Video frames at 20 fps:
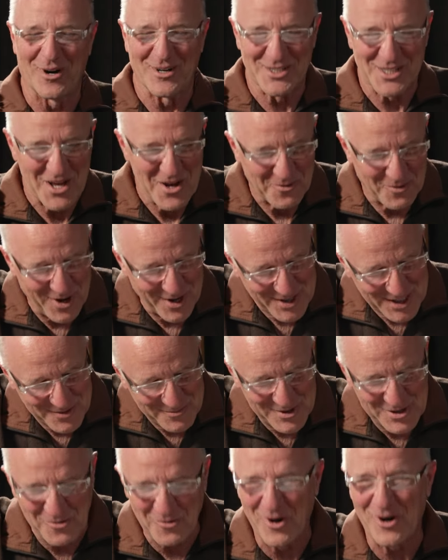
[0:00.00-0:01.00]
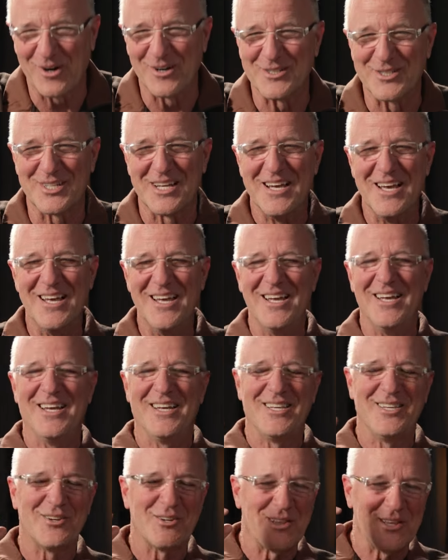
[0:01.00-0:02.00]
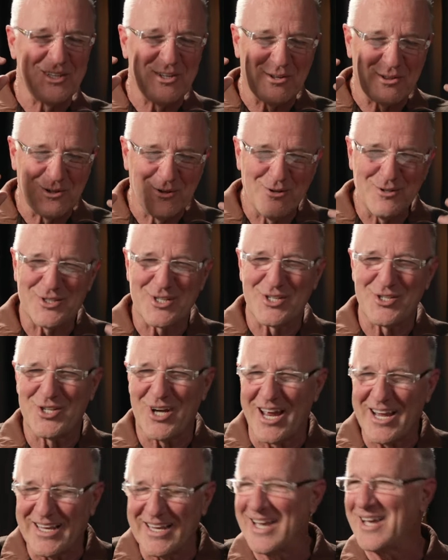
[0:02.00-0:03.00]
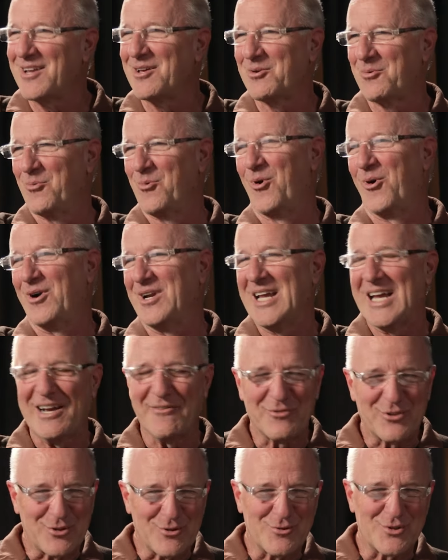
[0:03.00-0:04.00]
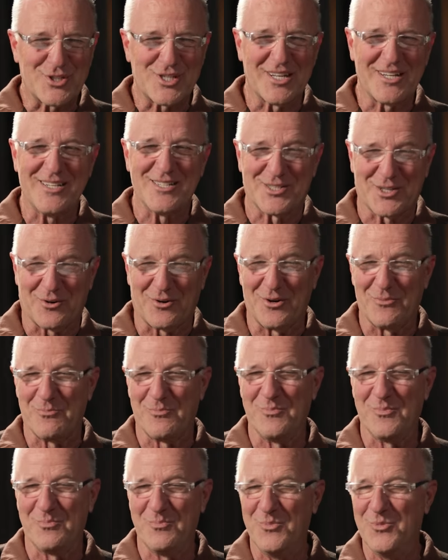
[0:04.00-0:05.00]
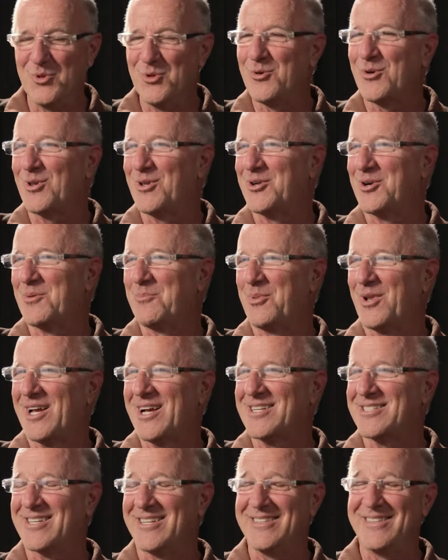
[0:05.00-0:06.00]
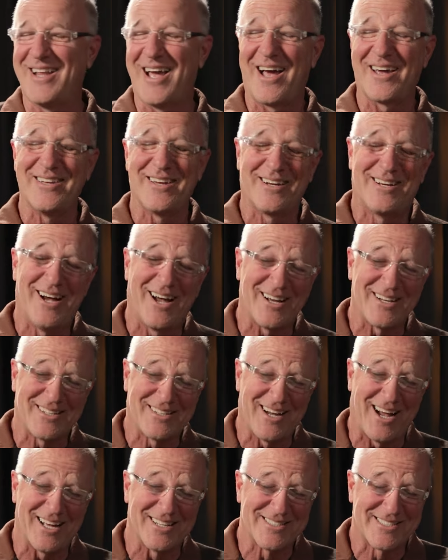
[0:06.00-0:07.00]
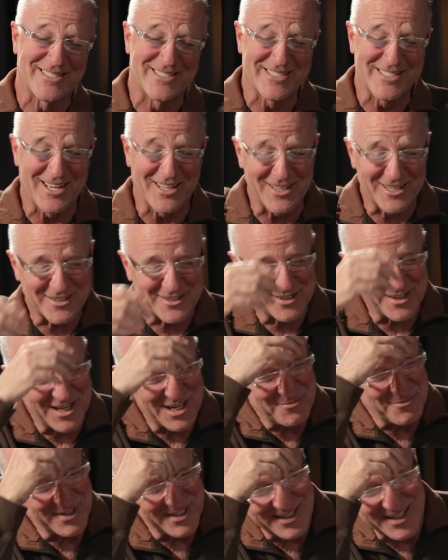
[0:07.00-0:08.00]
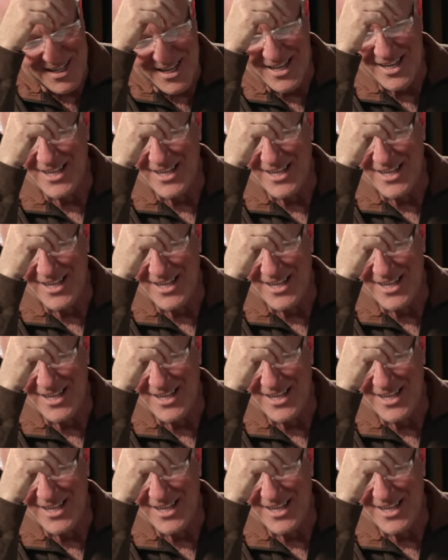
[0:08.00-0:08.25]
What could be worse? You lose a gigantic war. You have two cities that are nuclear blasts, and now you got Godzilla coming?